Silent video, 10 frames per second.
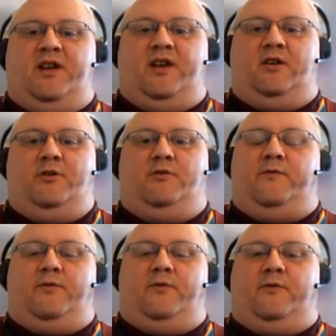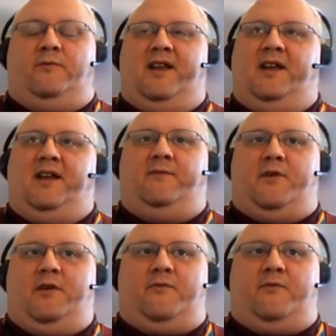and bringing along your four-legged
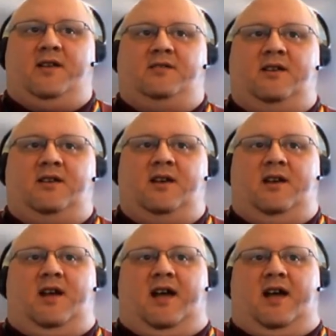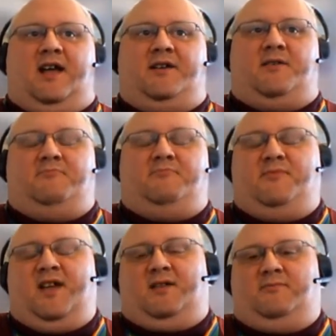furry friends. And
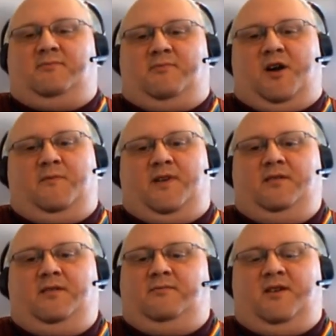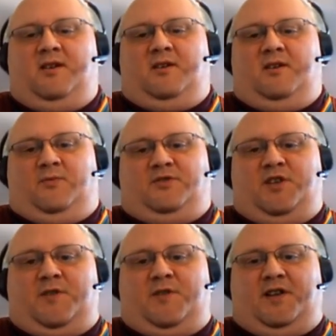yeah, hopefully we'll
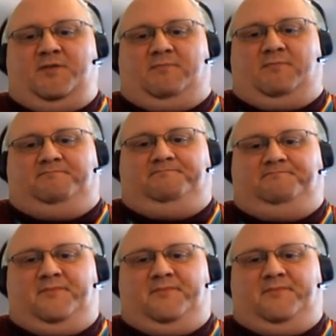see you at the next one.